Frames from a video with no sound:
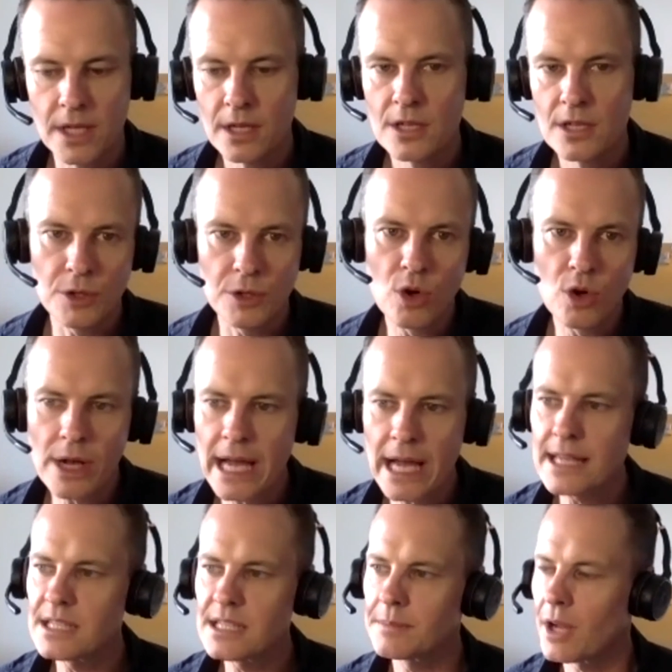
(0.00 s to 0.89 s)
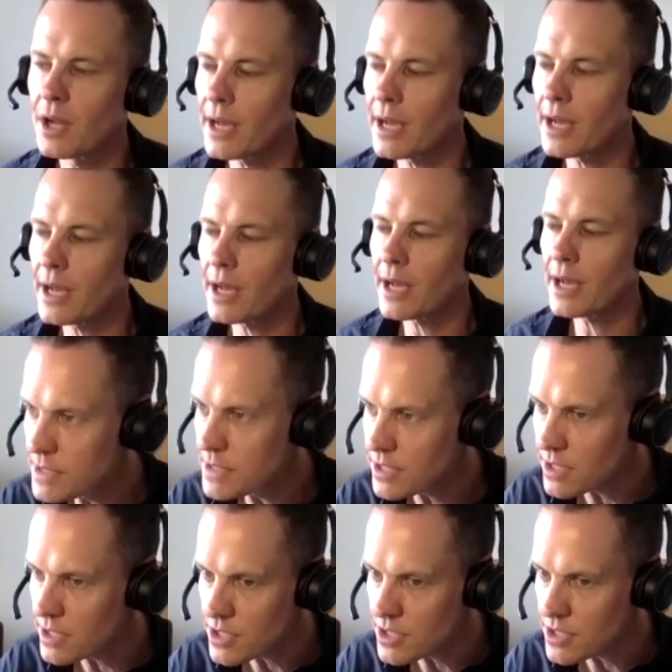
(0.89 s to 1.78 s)
So in your case, it'd be like, hello,
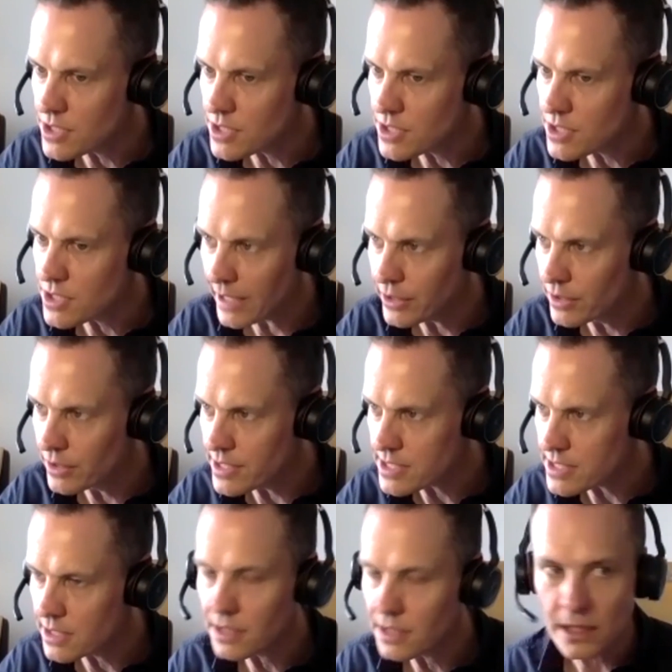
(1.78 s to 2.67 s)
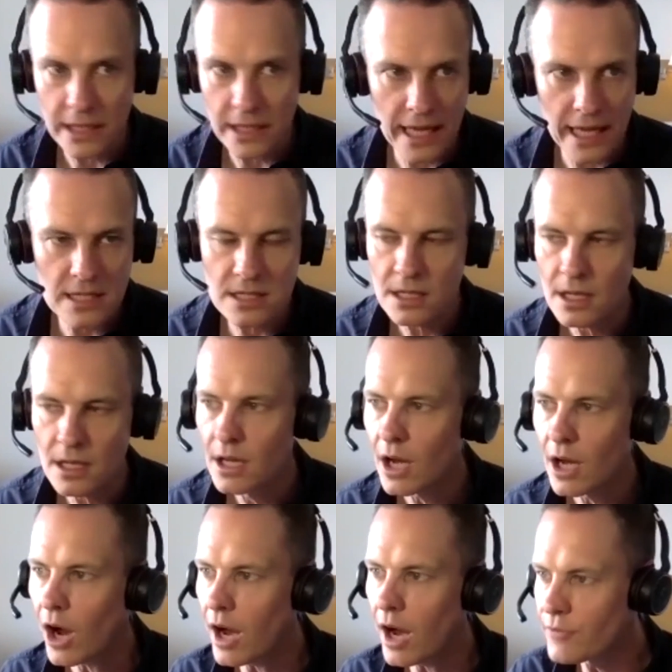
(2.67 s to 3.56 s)
Mr. Designer, are you listening? Yes,
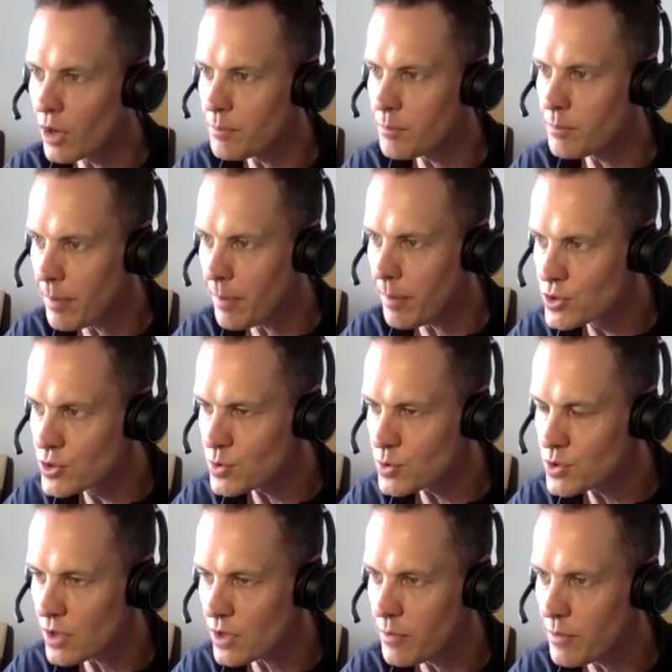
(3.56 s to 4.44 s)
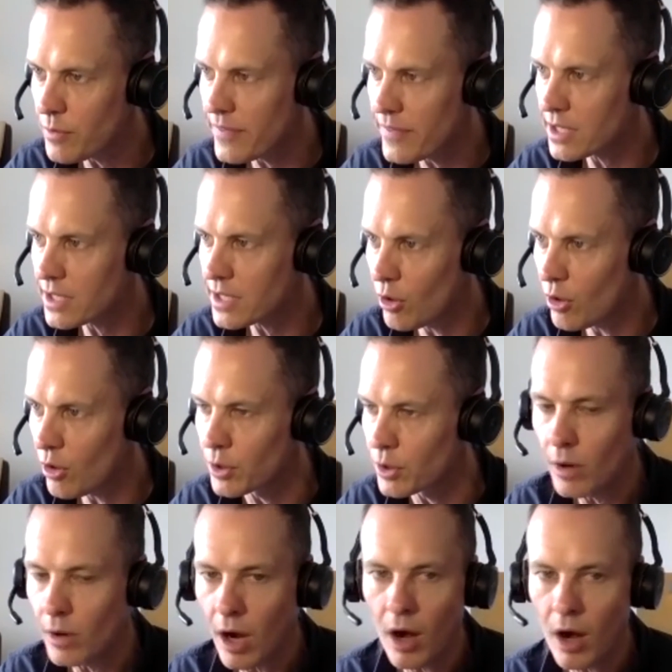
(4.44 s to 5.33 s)
I've got proposal software that can help
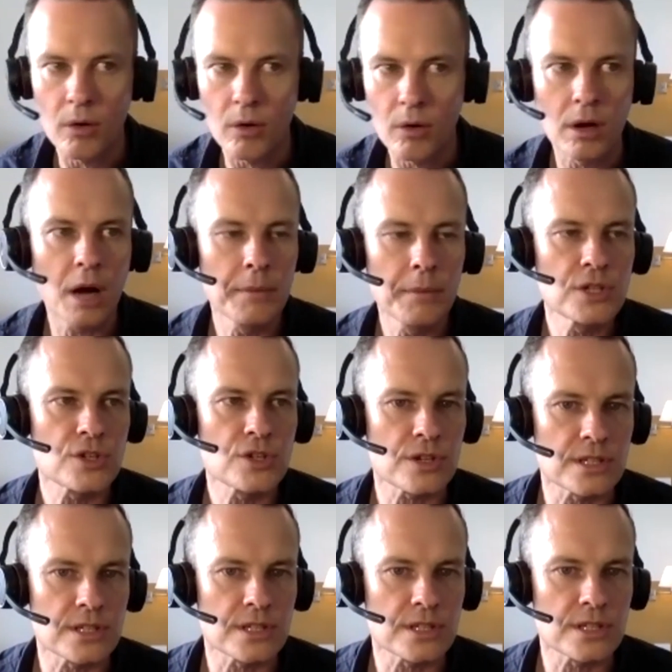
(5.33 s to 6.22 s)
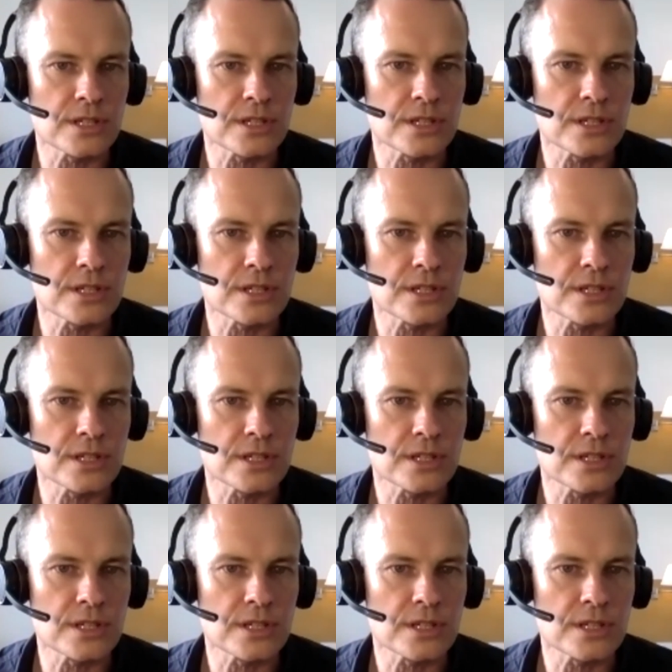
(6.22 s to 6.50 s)
you. Oh, I'm interested.